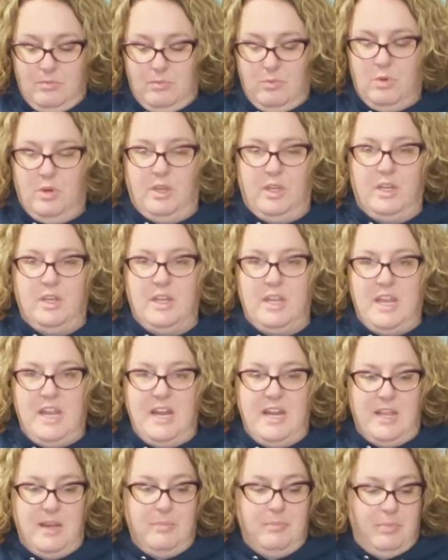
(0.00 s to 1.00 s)
really
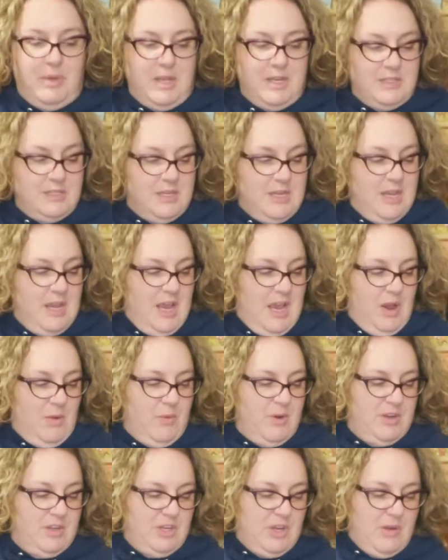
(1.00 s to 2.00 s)
eat it, but I
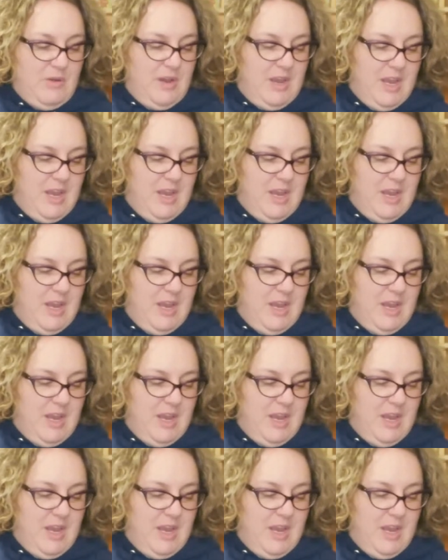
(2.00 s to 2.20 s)
wanted to go